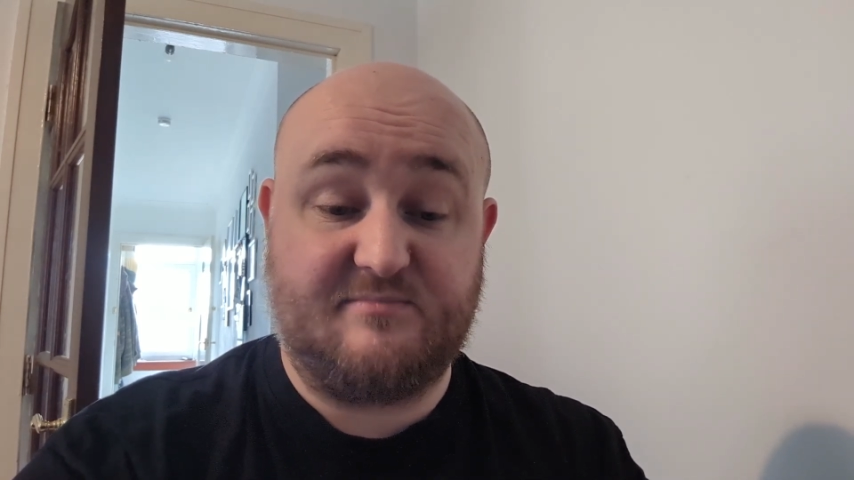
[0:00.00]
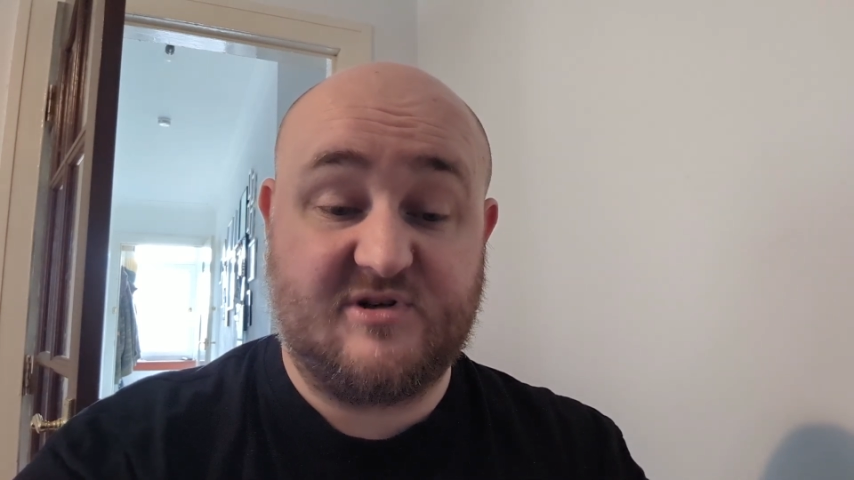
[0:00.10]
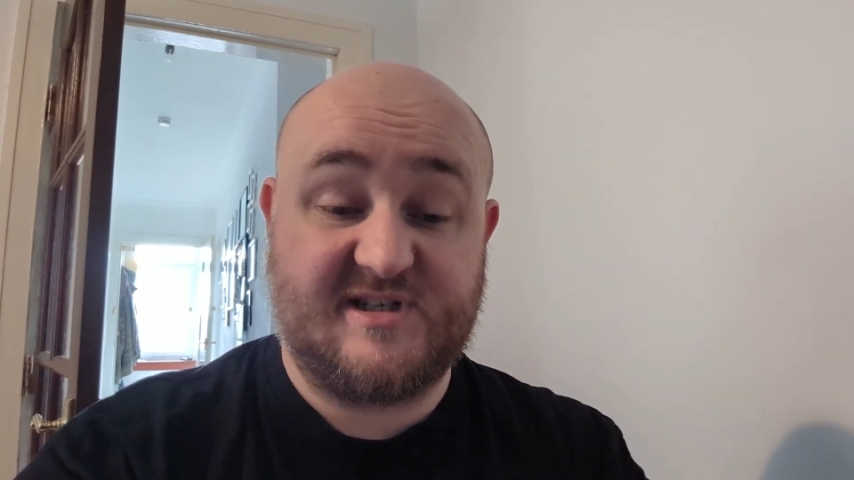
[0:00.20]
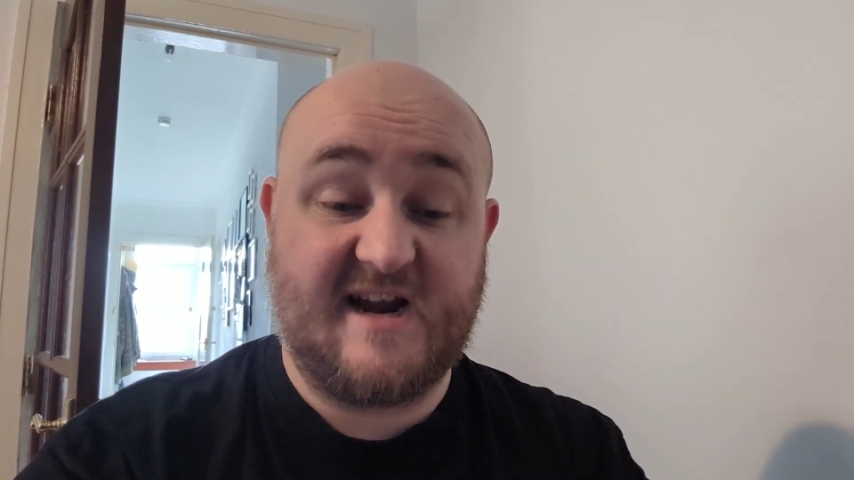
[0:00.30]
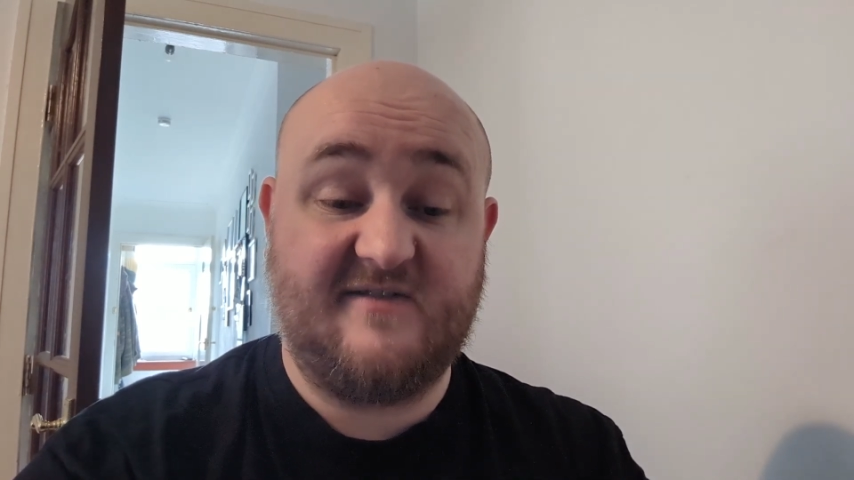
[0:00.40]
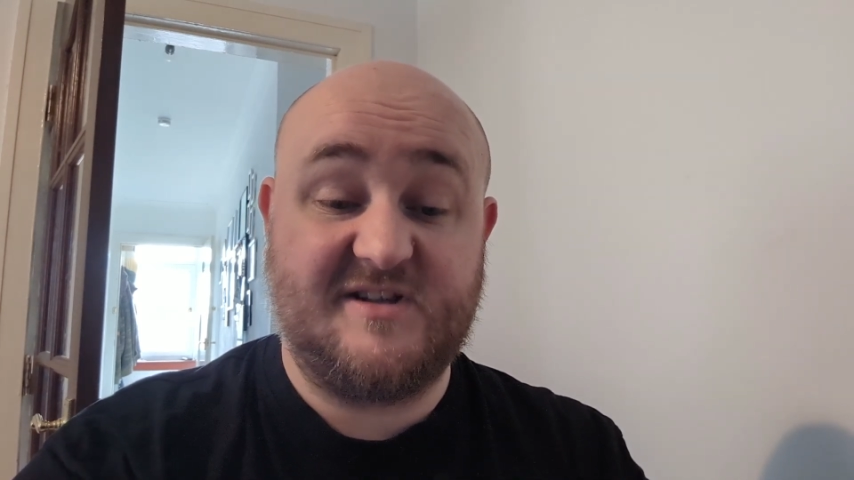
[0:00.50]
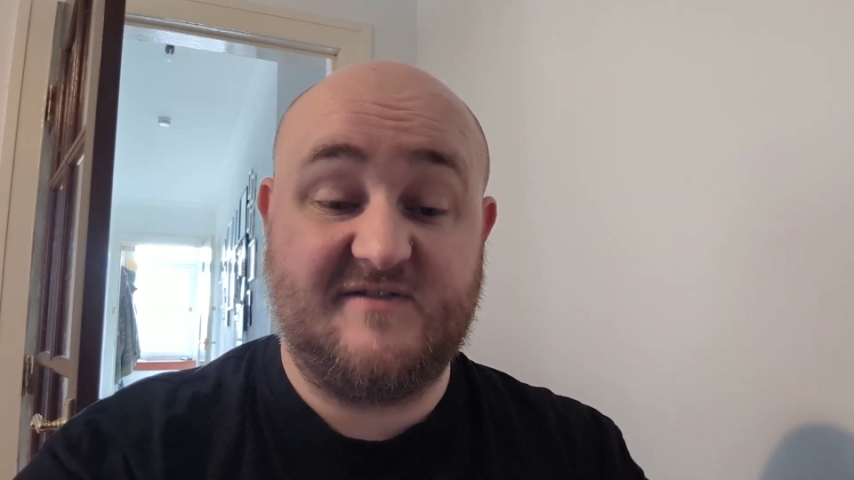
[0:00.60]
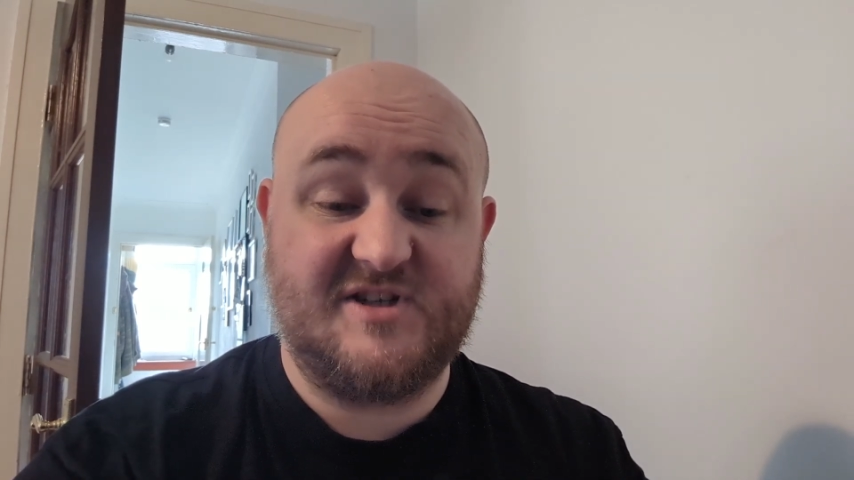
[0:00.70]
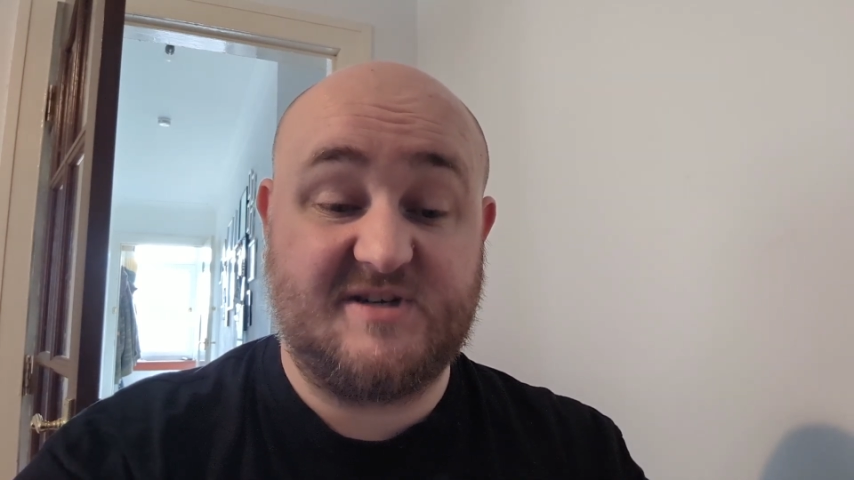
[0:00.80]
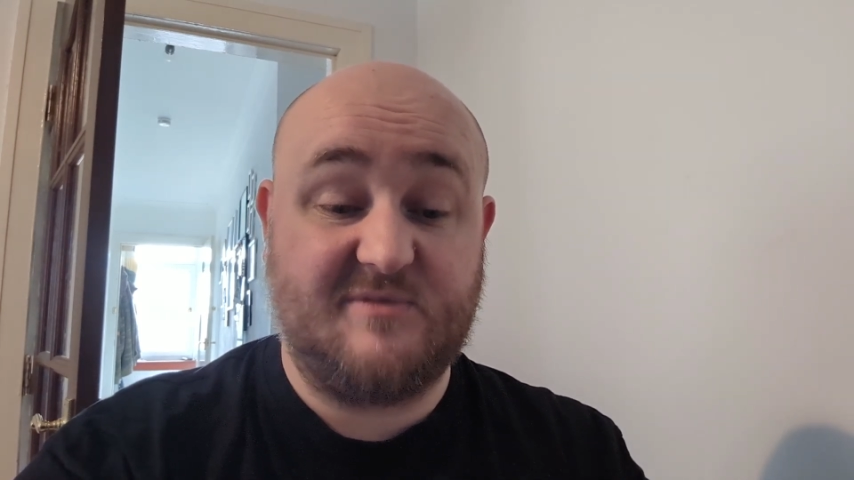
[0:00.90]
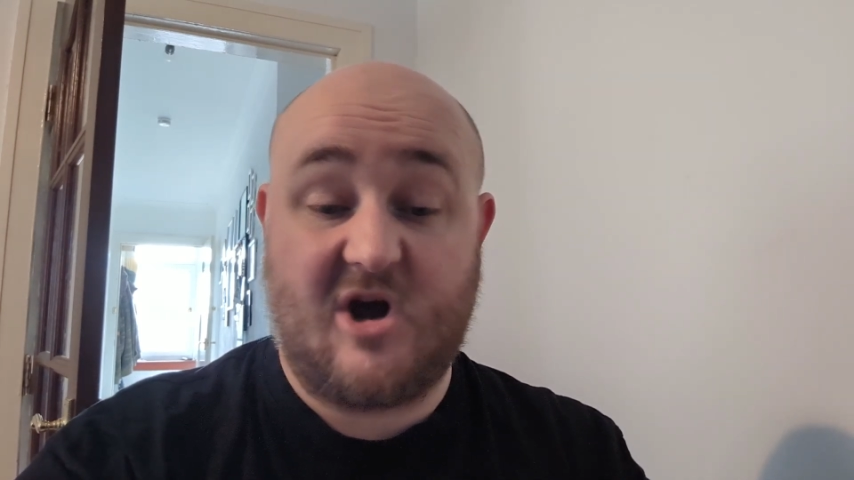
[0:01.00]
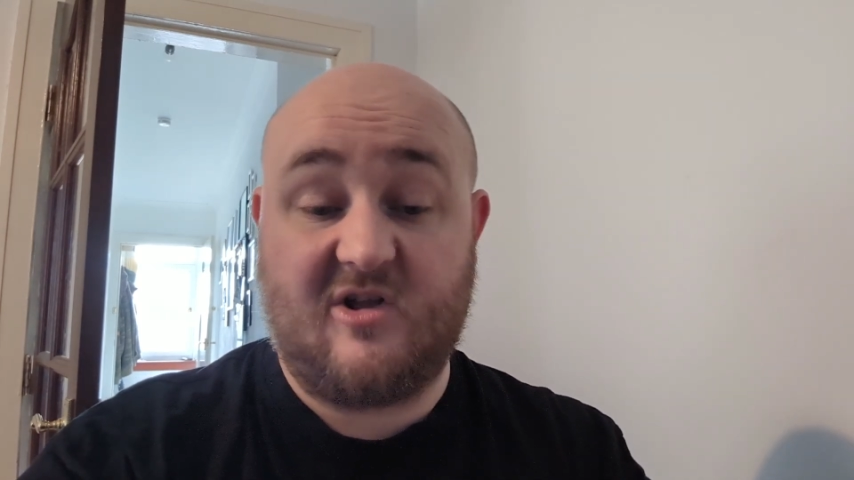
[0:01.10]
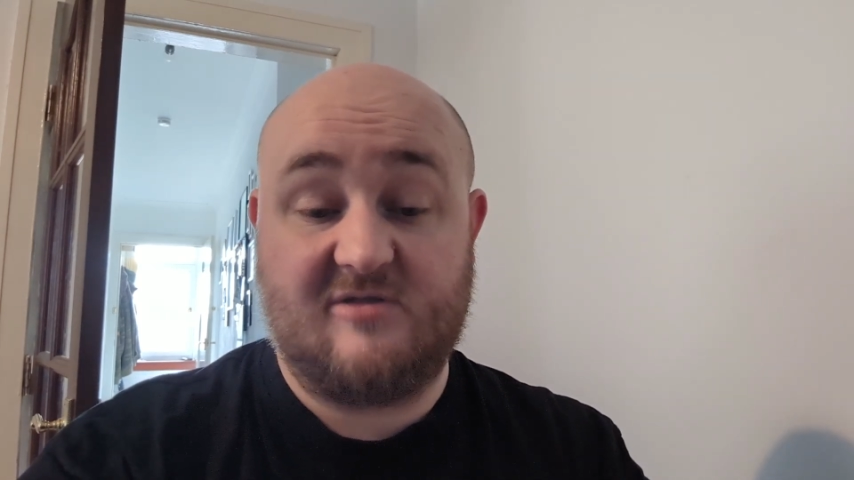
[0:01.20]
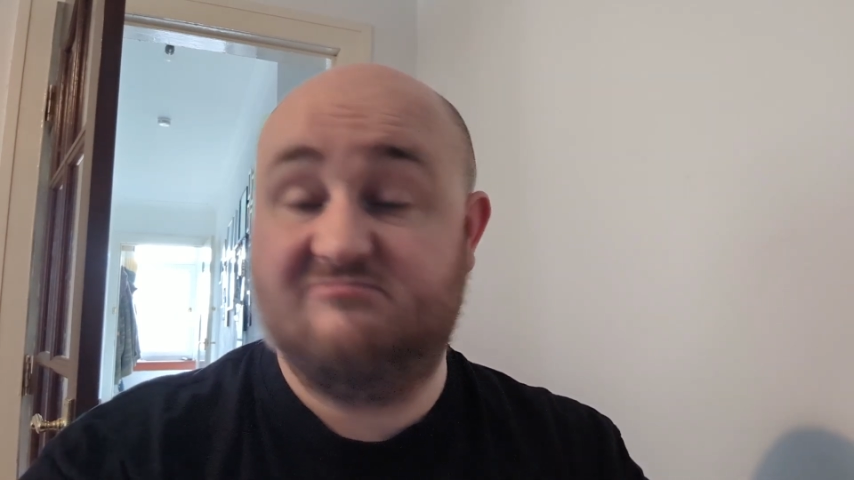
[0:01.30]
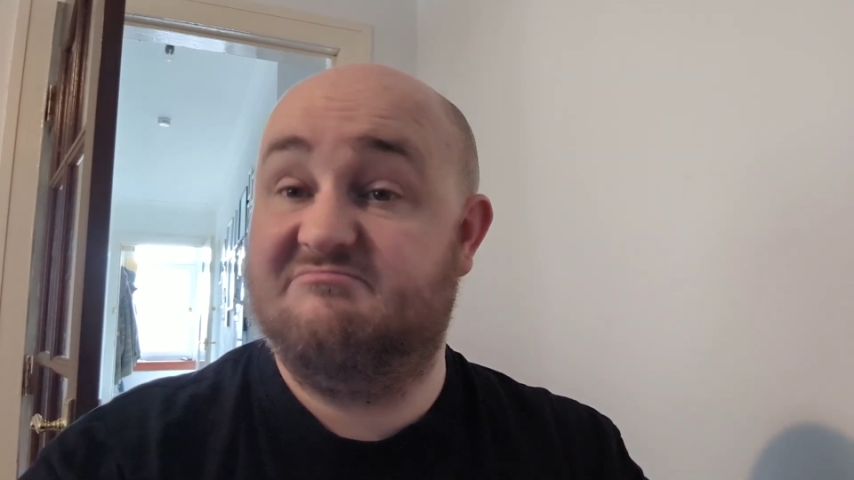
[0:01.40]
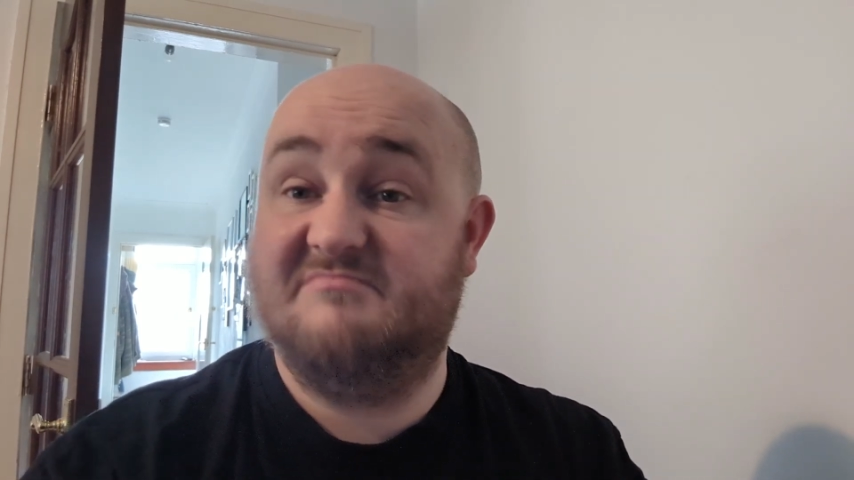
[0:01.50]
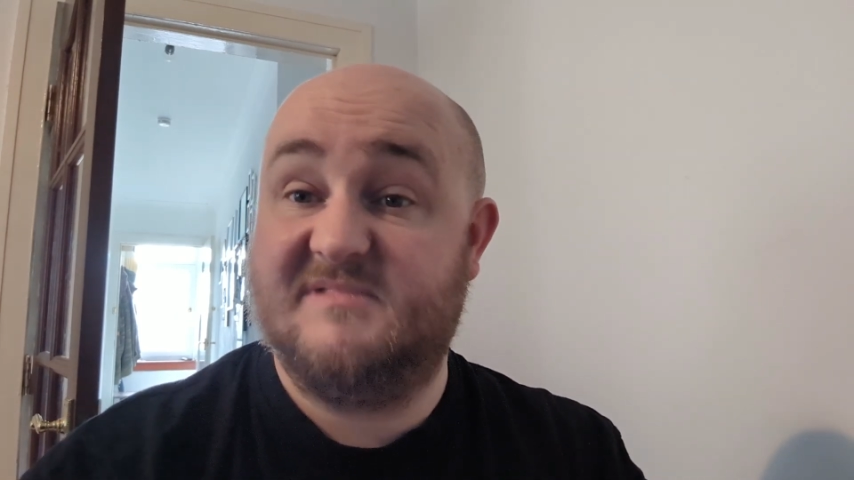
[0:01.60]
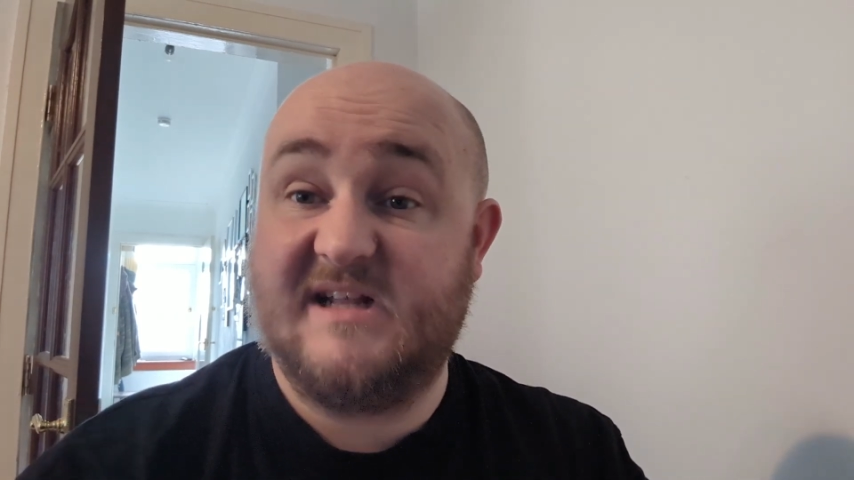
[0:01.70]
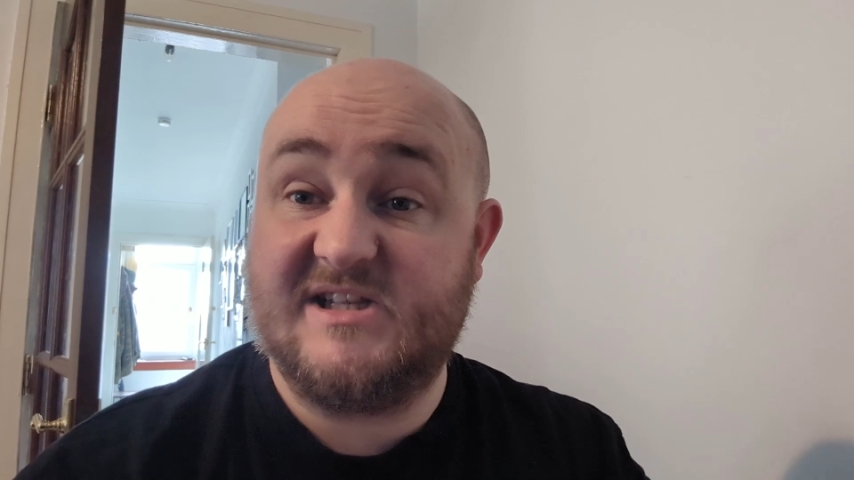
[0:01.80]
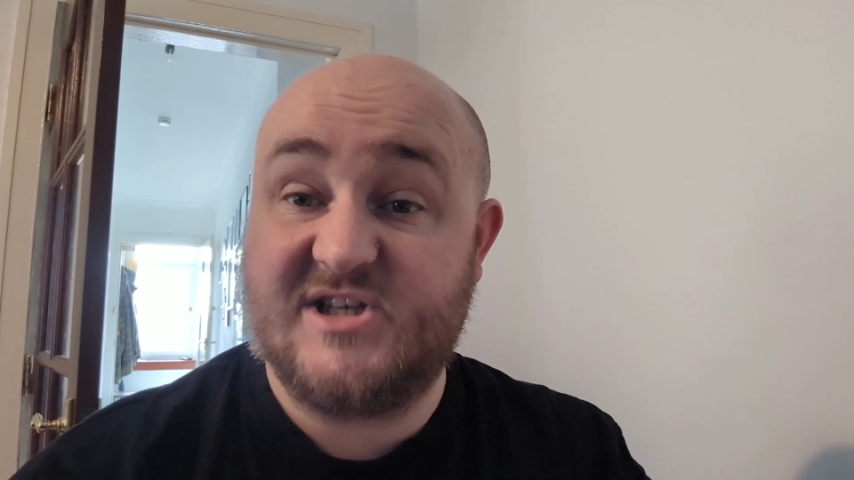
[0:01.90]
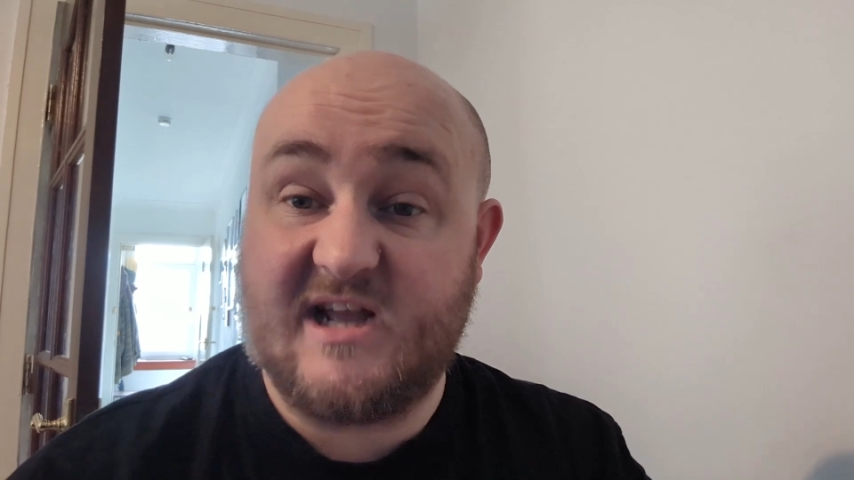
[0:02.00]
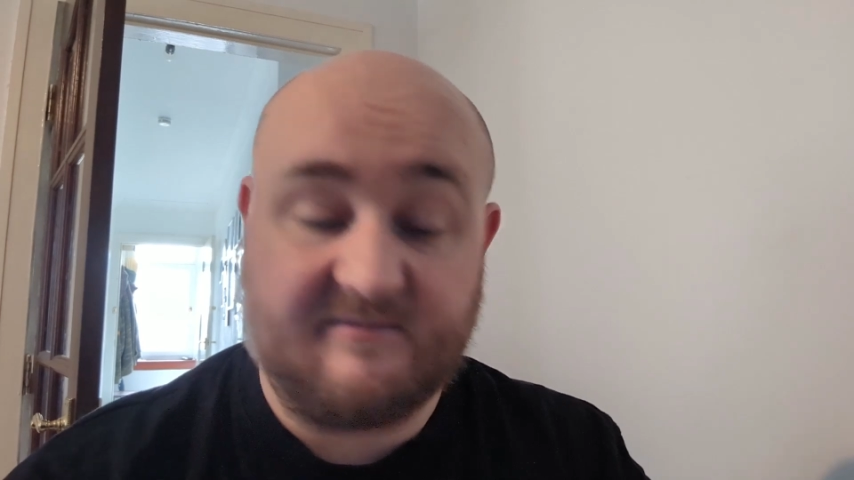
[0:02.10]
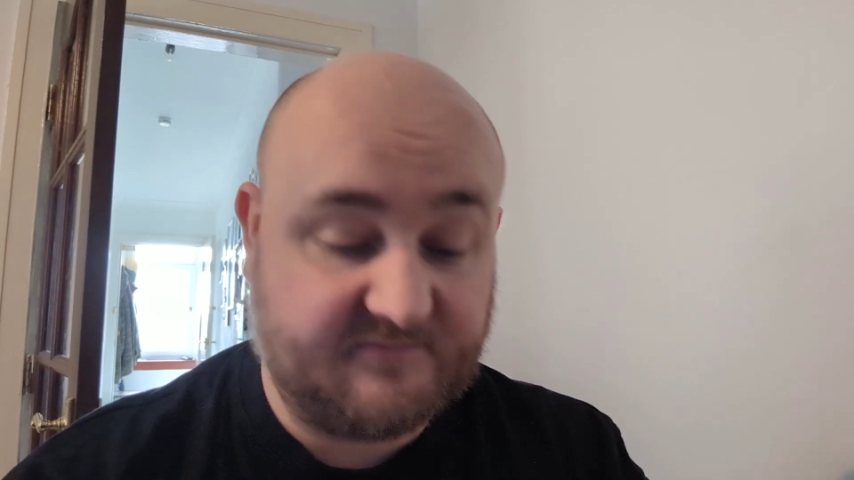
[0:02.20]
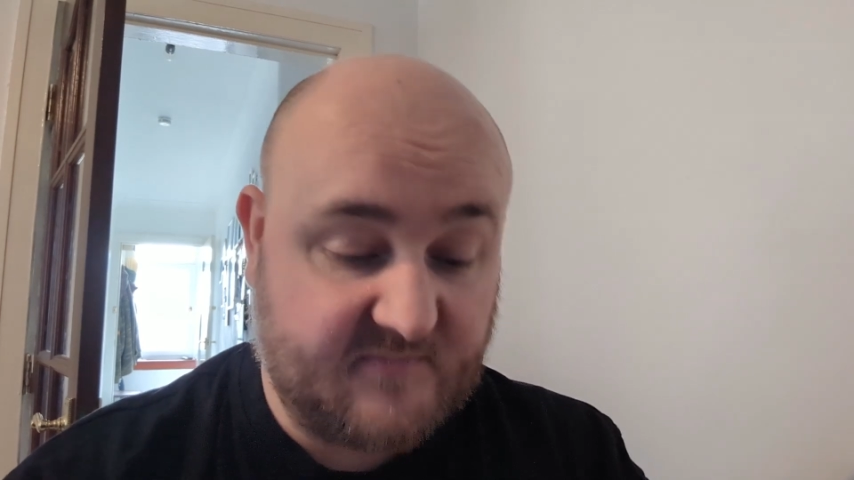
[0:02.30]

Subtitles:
preservative and some colour. That's it.